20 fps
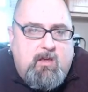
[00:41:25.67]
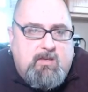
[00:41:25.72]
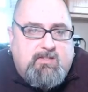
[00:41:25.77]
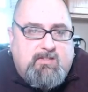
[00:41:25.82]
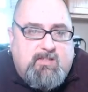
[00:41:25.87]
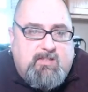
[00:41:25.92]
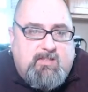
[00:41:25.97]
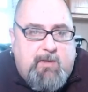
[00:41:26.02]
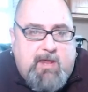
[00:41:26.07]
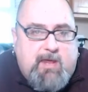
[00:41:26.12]

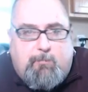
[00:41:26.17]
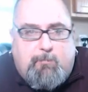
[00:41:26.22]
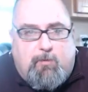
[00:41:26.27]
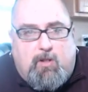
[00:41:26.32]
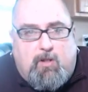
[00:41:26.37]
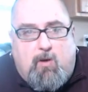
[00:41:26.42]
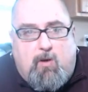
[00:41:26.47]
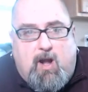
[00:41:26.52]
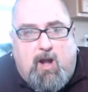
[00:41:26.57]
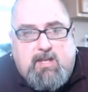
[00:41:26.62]
some people
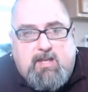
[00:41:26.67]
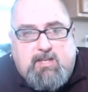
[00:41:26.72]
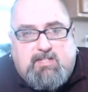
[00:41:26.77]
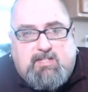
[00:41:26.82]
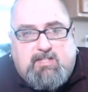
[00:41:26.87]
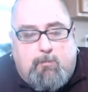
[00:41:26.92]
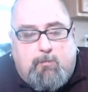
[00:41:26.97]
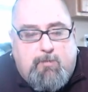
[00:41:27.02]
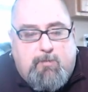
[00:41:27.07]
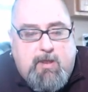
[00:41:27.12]
are ready and
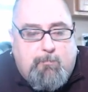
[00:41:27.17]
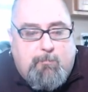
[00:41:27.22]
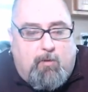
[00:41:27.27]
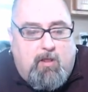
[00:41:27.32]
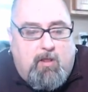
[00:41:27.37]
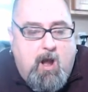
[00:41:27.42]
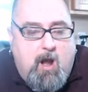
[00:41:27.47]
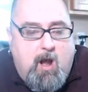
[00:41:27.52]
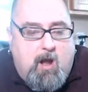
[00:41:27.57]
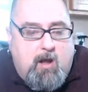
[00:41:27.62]
some people
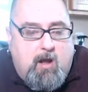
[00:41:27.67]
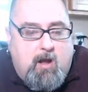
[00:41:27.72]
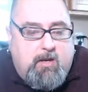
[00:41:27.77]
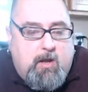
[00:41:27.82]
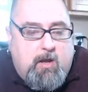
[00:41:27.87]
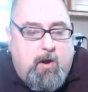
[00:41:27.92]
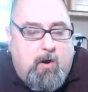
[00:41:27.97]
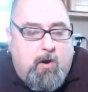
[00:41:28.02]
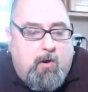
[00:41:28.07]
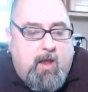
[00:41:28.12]
aren't, you
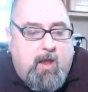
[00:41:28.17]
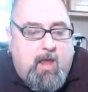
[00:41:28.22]
know,